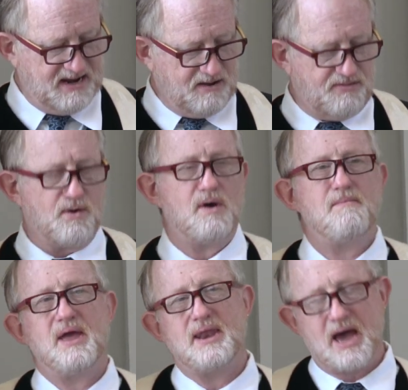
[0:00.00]
Now, though it
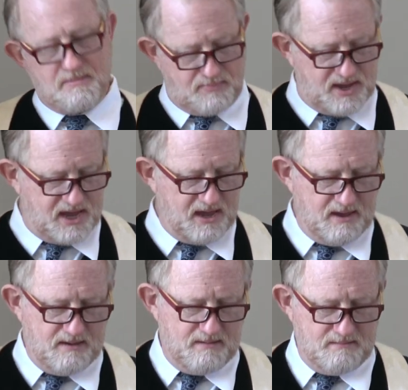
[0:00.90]
may not be
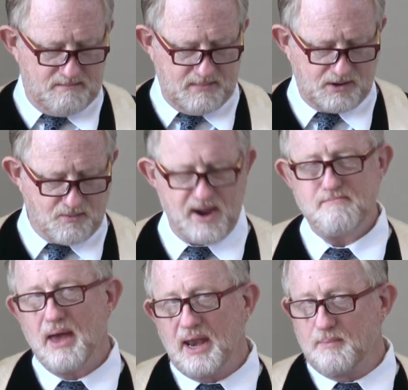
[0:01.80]
a great
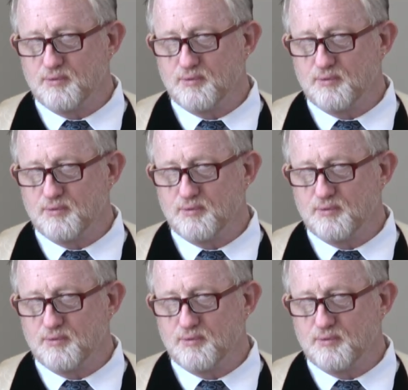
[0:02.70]
many